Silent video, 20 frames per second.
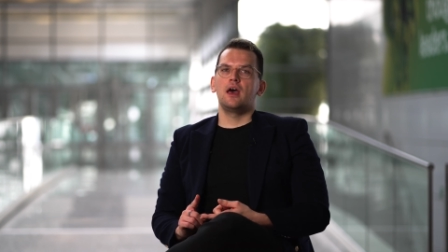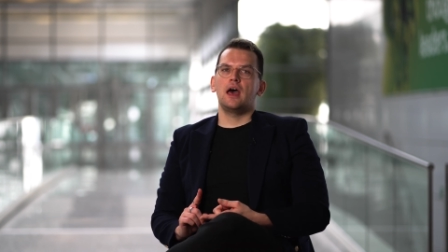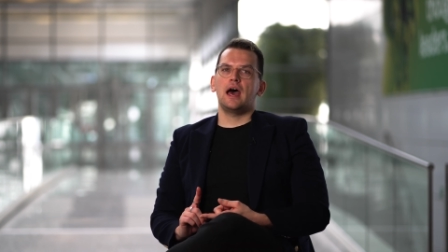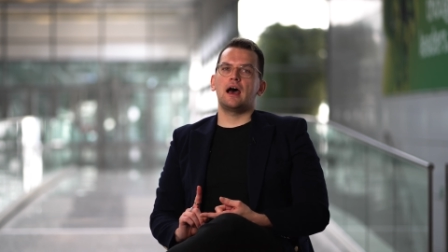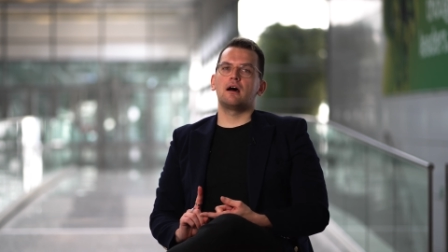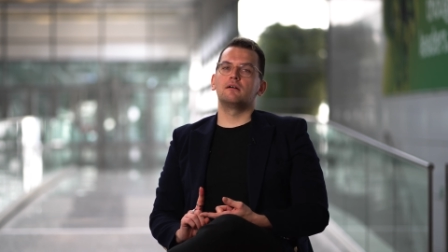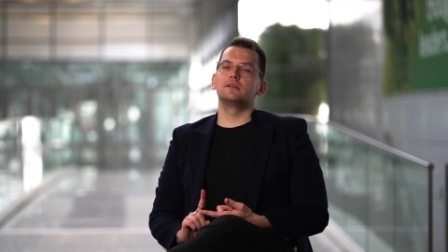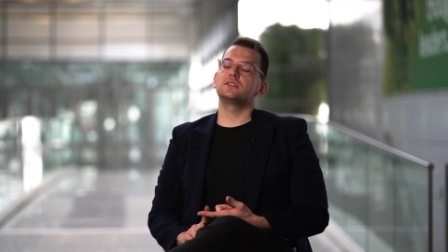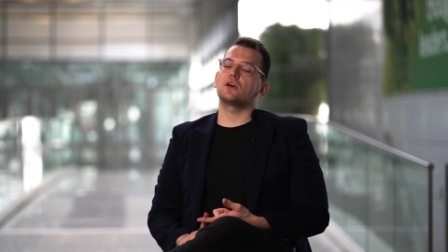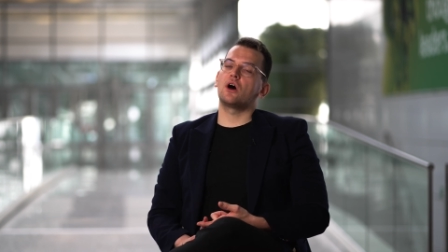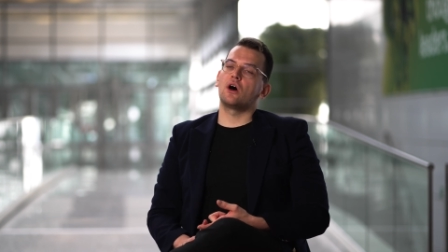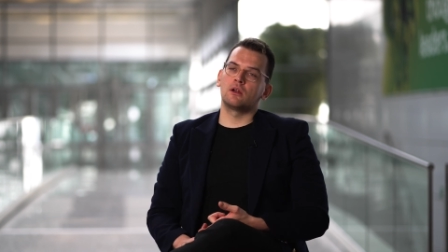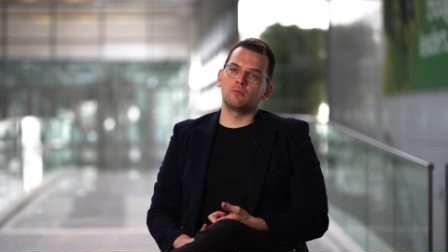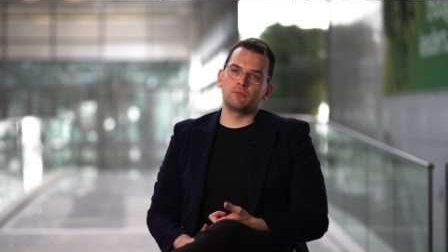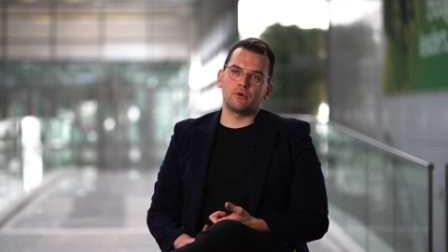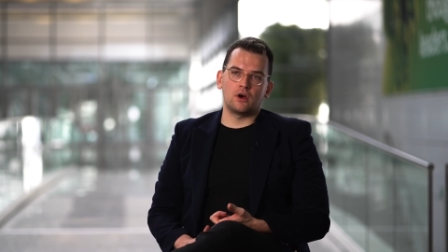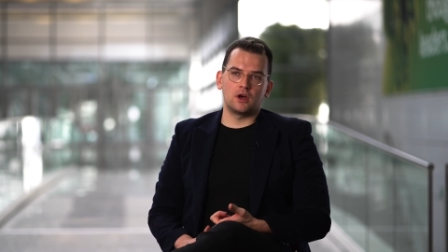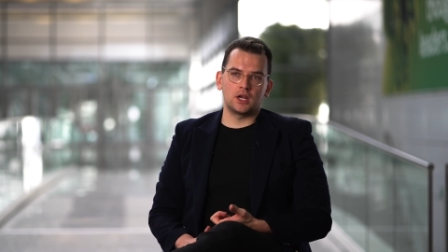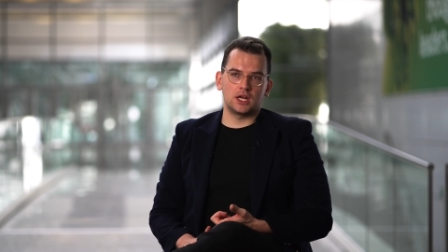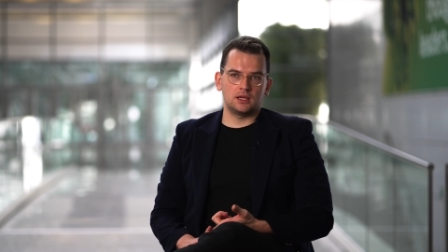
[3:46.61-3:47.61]
how is
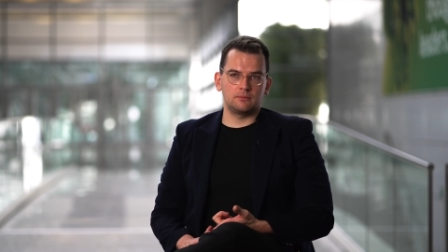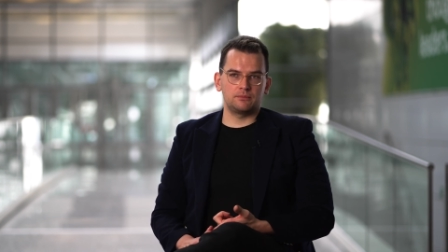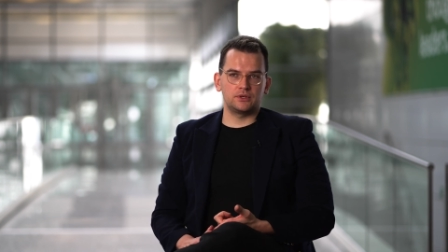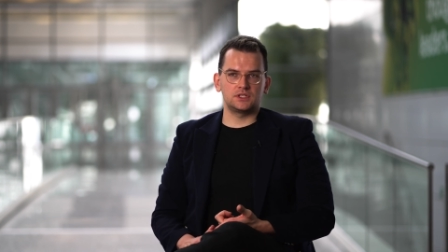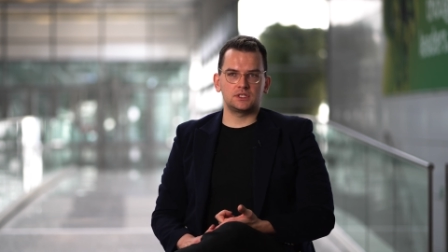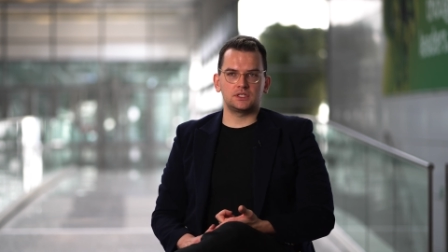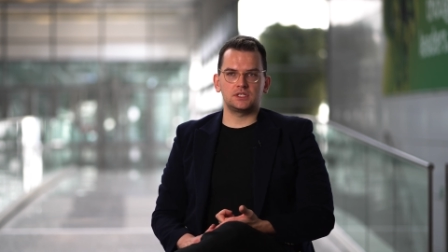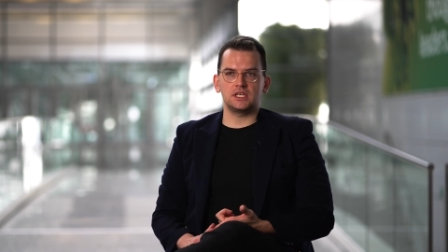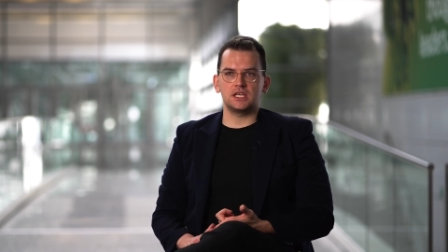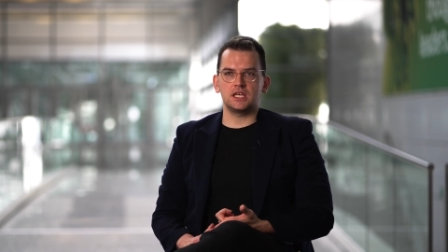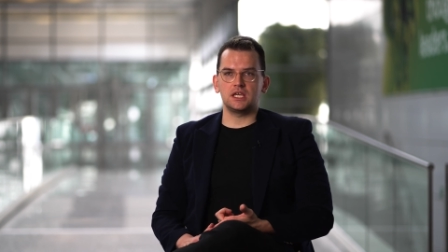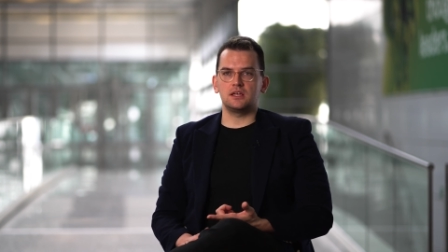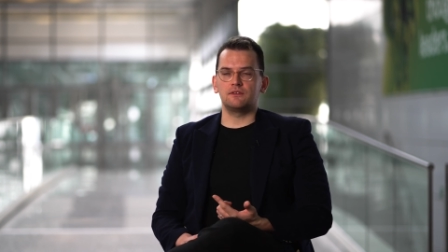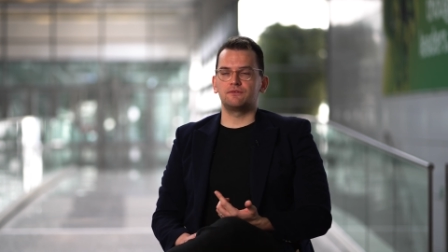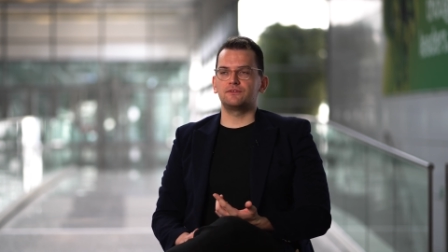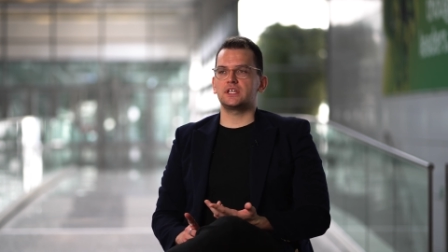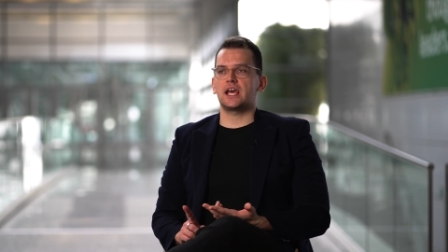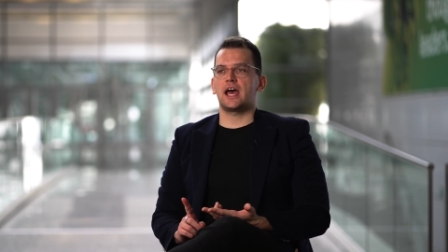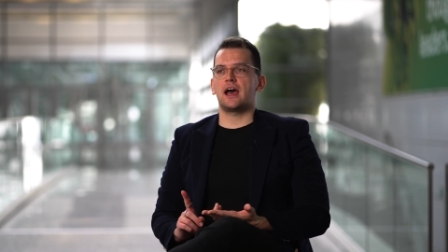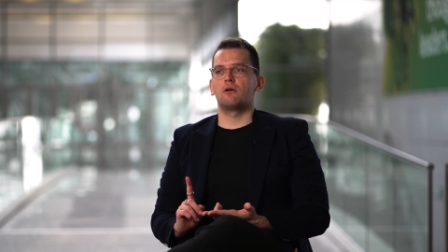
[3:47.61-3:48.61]
onboarding
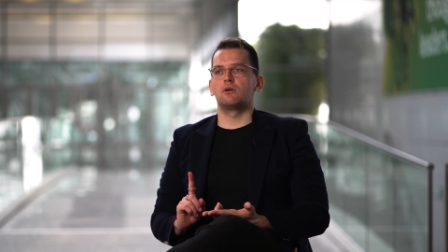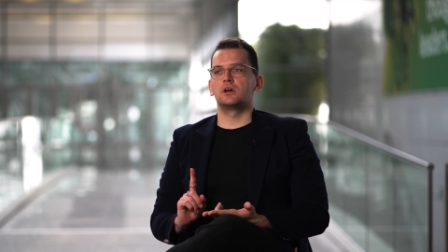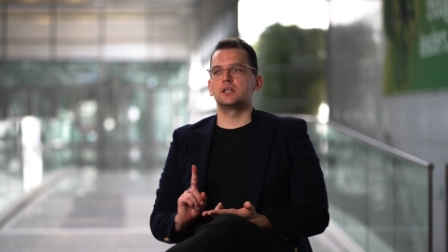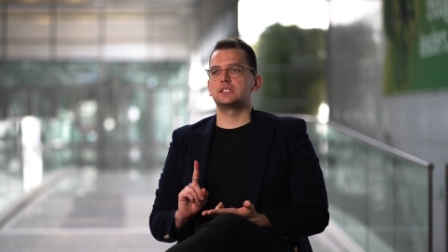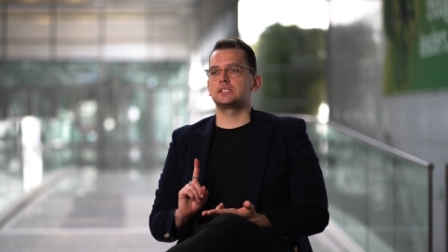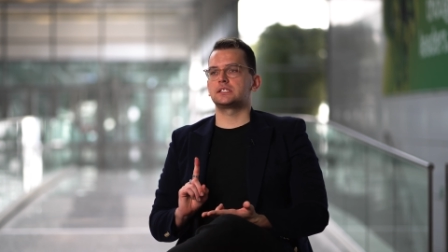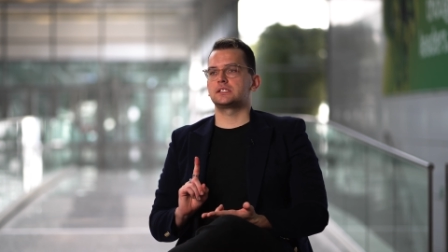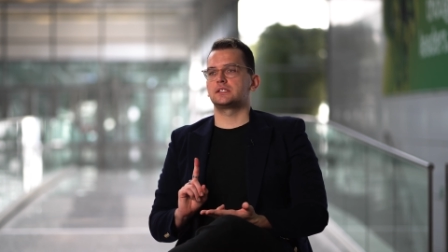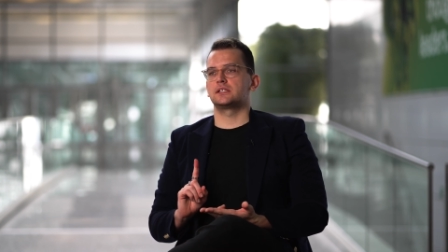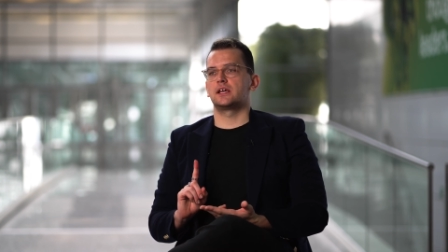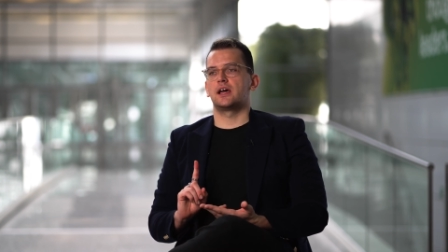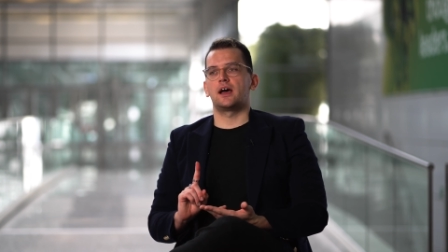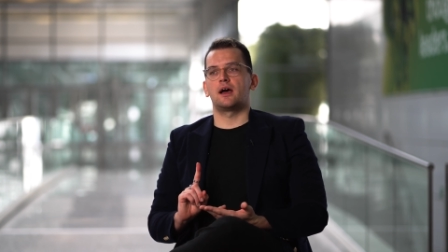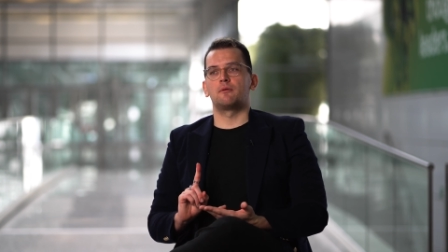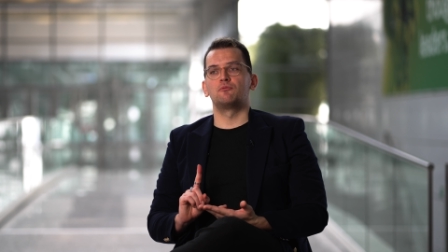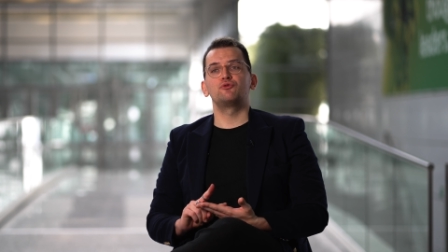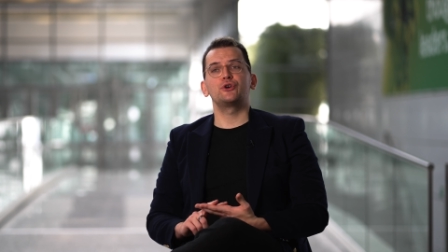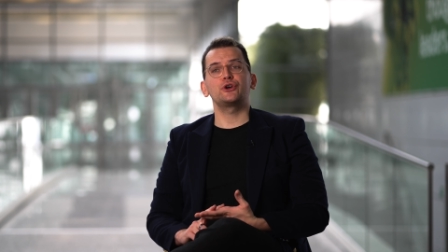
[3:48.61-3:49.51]
perceived, how is um,